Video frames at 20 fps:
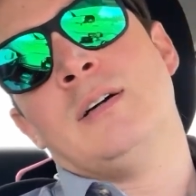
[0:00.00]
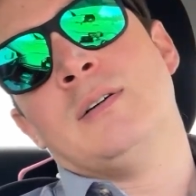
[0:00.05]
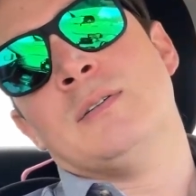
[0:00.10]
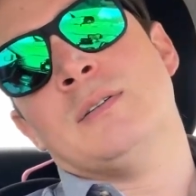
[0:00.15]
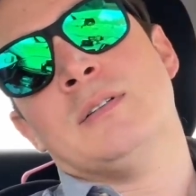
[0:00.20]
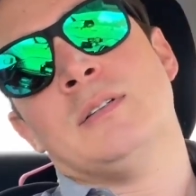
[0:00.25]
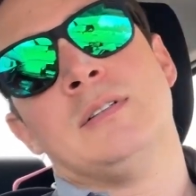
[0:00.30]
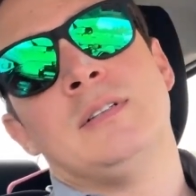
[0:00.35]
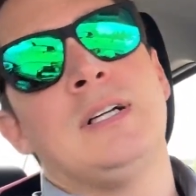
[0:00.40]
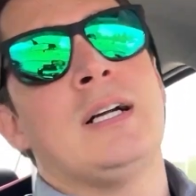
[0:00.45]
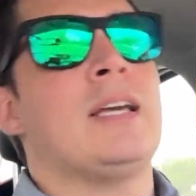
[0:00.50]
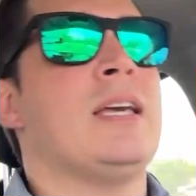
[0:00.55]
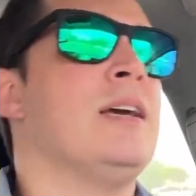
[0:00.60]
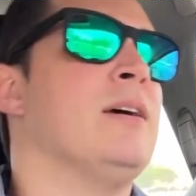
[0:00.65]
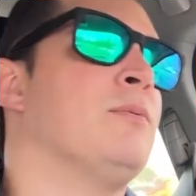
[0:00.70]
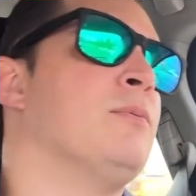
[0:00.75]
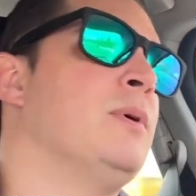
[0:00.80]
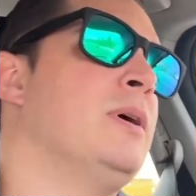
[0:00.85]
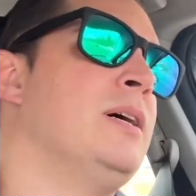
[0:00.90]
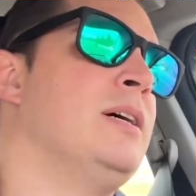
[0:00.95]
Oh, I
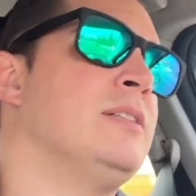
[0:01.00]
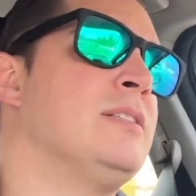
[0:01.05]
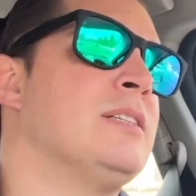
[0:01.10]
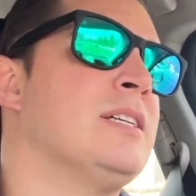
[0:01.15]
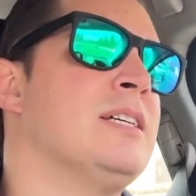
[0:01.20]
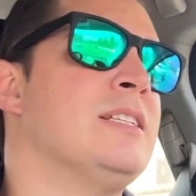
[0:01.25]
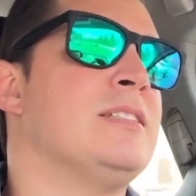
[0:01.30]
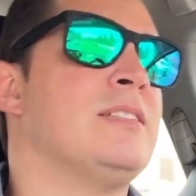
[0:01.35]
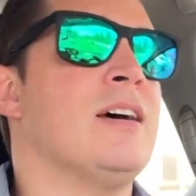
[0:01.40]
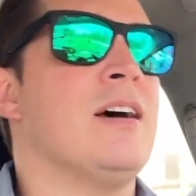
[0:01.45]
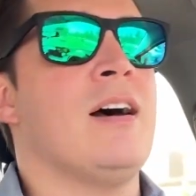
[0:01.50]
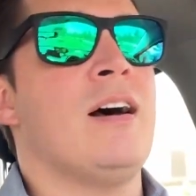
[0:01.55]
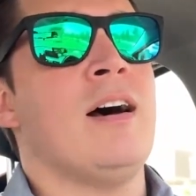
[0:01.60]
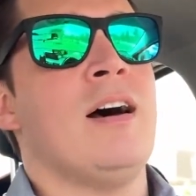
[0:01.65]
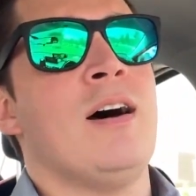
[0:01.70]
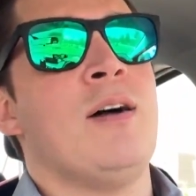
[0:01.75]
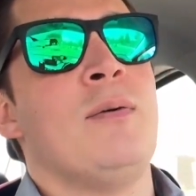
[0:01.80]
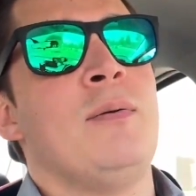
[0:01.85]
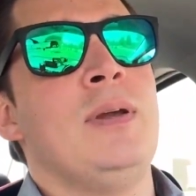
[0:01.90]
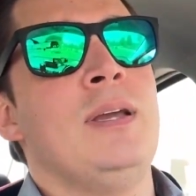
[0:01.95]
can't wait to get
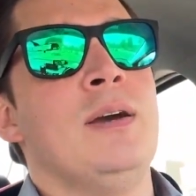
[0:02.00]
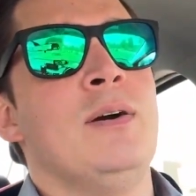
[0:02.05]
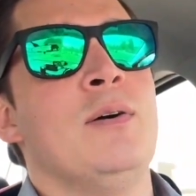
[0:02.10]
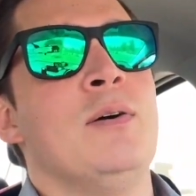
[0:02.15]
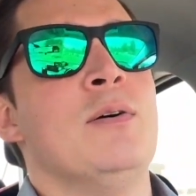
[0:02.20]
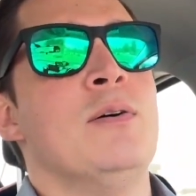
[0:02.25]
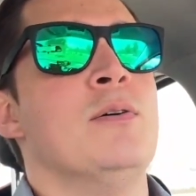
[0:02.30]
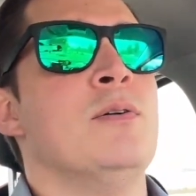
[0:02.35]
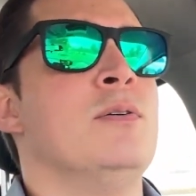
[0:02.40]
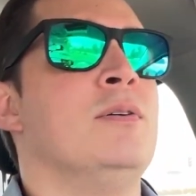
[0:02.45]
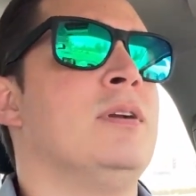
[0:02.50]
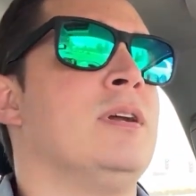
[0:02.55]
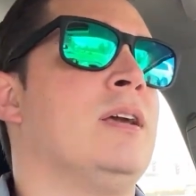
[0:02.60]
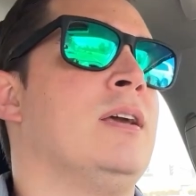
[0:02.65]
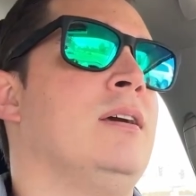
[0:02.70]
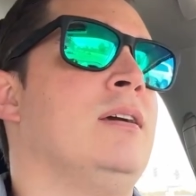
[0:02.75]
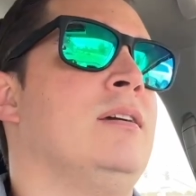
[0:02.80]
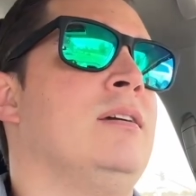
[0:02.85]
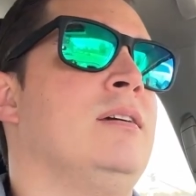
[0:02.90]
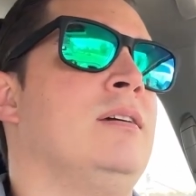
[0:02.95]
Dario
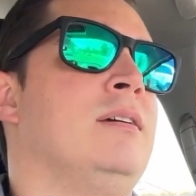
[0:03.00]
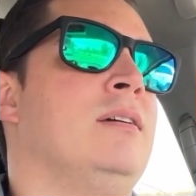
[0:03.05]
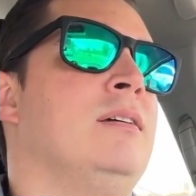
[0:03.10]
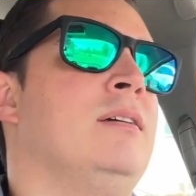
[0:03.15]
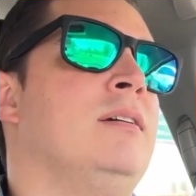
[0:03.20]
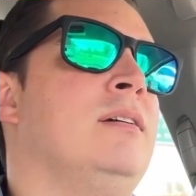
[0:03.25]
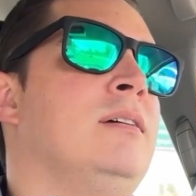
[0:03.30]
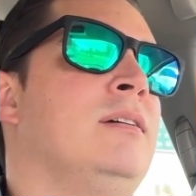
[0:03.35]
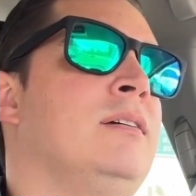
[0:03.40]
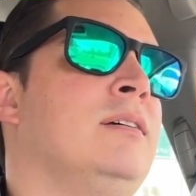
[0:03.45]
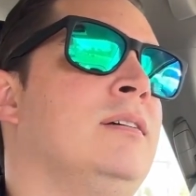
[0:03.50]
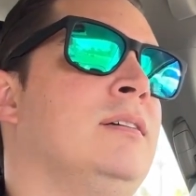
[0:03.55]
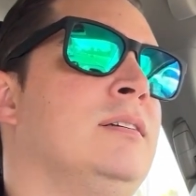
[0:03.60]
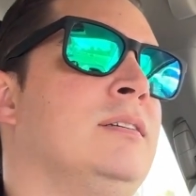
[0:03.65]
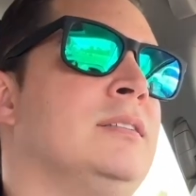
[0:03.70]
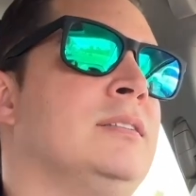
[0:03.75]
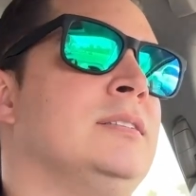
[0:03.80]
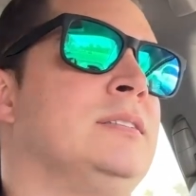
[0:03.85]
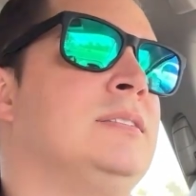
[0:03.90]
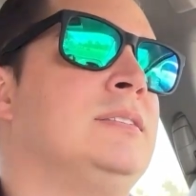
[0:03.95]

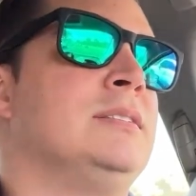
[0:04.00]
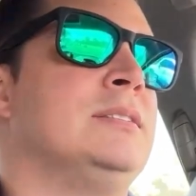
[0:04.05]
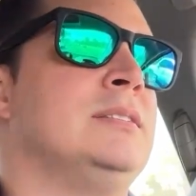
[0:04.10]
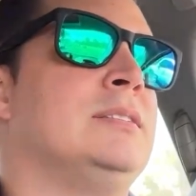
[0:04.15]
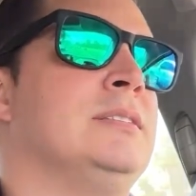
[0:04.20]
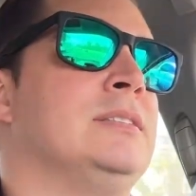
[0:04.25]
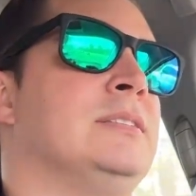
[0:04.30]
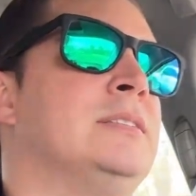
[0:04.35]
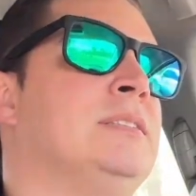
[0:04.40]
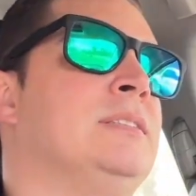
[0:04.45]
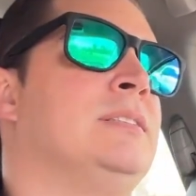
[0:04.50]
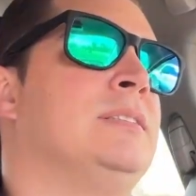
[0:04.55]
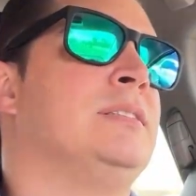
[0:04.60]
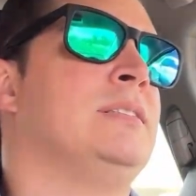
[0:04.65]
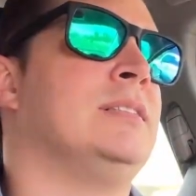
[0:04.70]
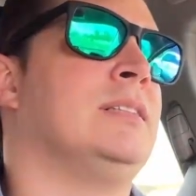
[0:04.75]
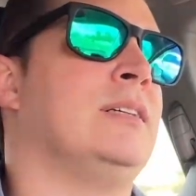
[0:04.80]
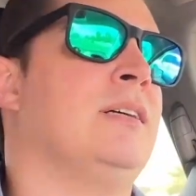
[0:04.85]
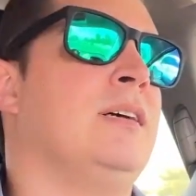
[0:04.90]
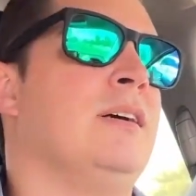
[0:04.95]
again.
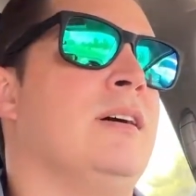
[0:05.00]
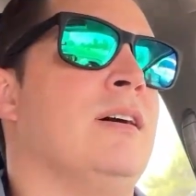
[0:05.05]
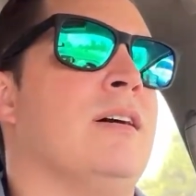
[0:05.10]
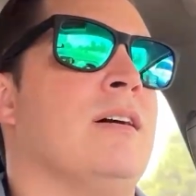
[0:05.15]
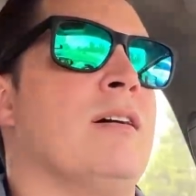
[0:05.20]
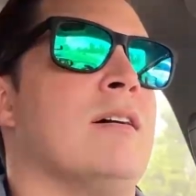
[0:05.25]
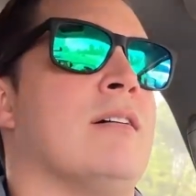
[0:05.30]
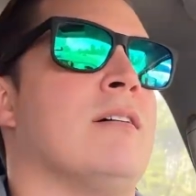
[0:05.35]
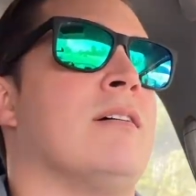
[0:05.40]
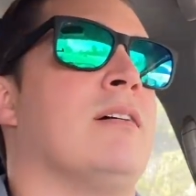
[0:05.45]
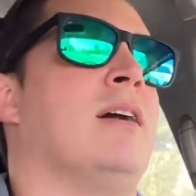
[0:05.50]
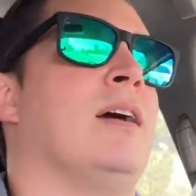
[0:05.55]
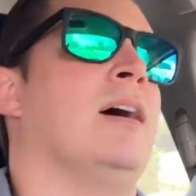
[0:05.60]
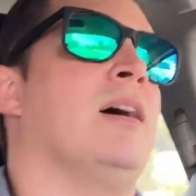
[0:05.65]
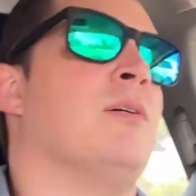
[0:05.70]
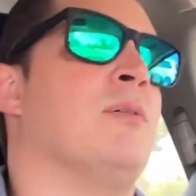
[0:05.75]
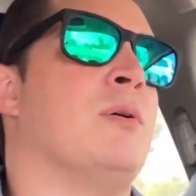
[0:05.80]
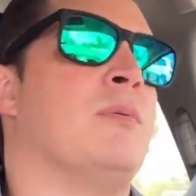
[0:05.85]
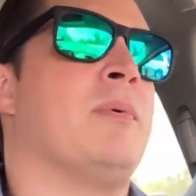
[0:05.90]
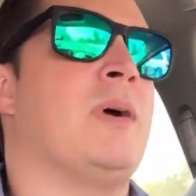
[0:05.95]
All
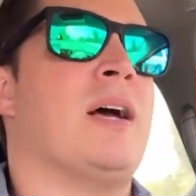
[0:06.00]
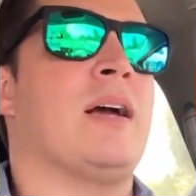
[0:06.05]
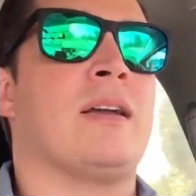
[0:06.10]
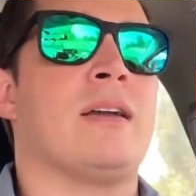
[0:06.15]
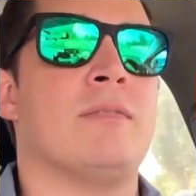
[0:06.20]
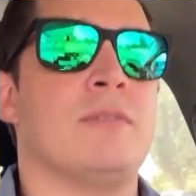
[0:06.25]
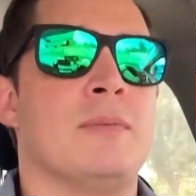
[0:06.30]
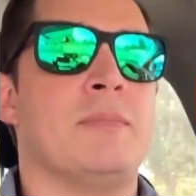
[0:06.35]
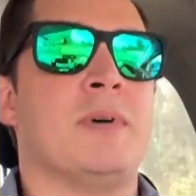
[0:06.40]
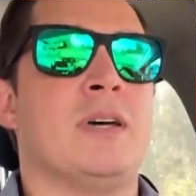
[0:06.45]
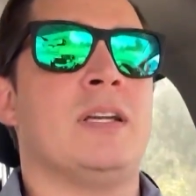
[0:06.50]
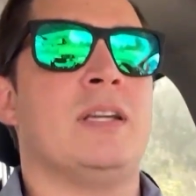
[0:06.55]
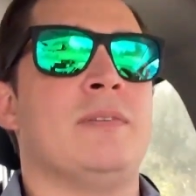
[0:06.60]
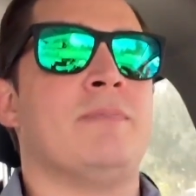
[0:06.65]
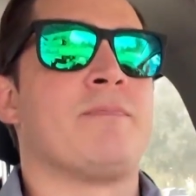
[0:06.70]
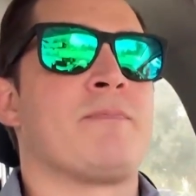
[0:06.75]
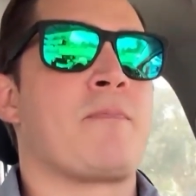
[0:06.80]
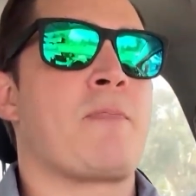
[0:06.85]
right, we're back, everybody.